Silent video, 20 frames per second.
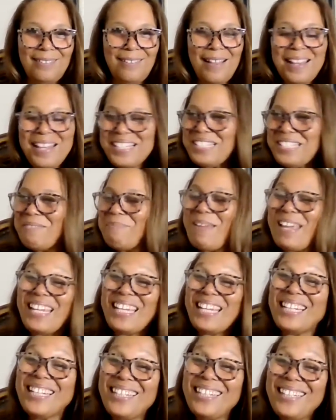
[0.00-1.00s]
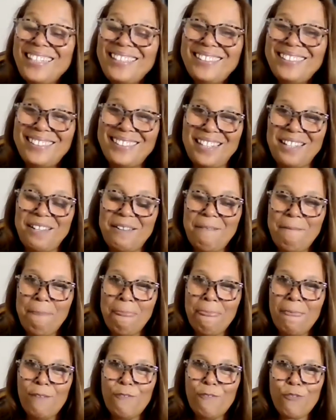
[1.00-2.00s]
I like to make it easy
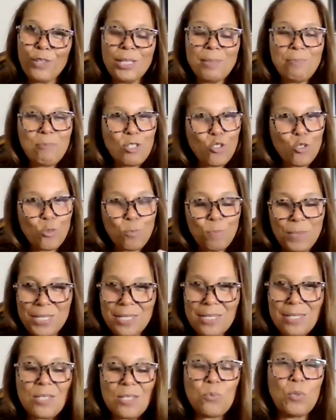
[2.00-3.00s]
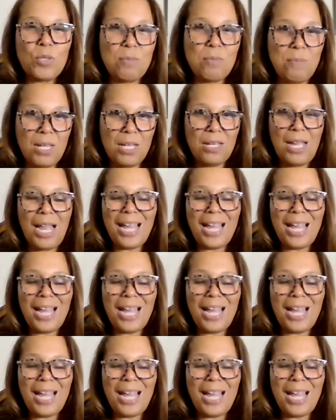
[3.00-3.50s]
for them to do business with me.